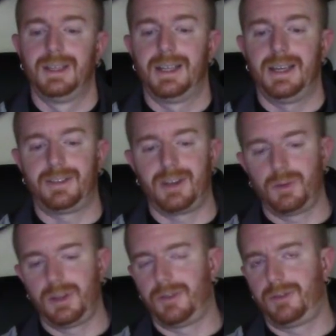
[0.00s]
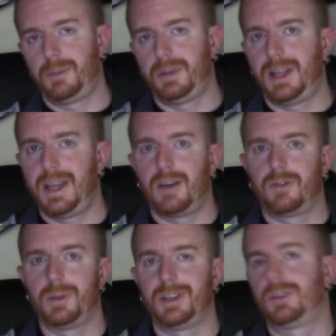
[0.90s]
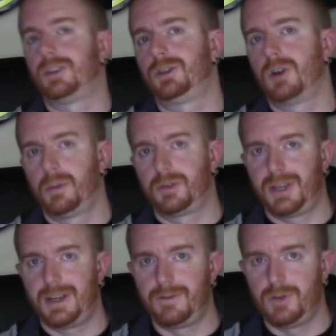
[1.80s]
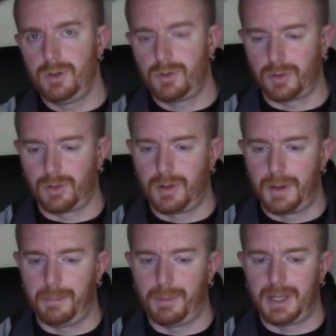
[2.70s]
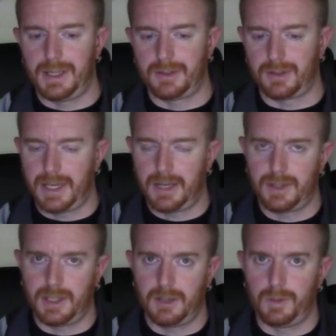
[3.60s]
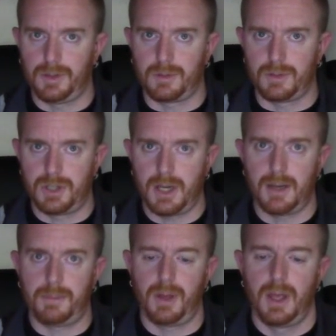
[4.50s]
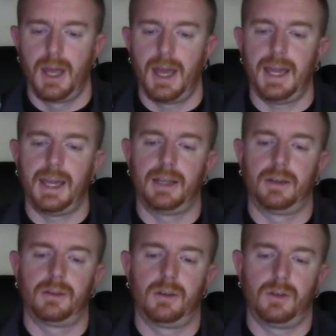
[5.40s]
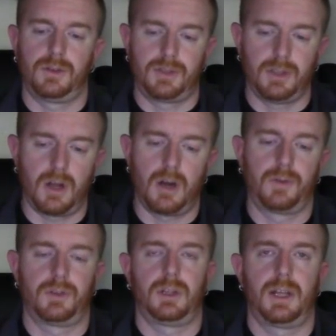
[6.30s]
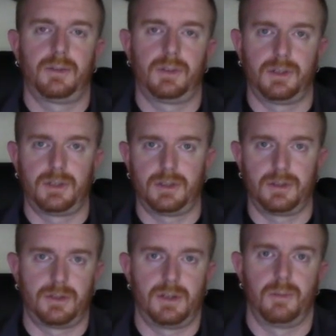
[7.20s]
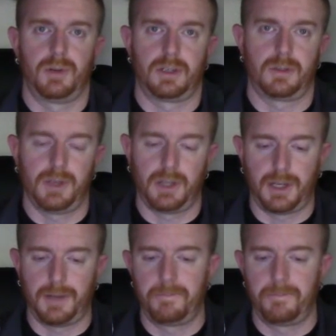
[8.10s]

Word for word: it's not really a flippy layout for me. It's on the sharper side of neutral, but it's a layout that gives me some shape and still offers a lot of consistency and predictability.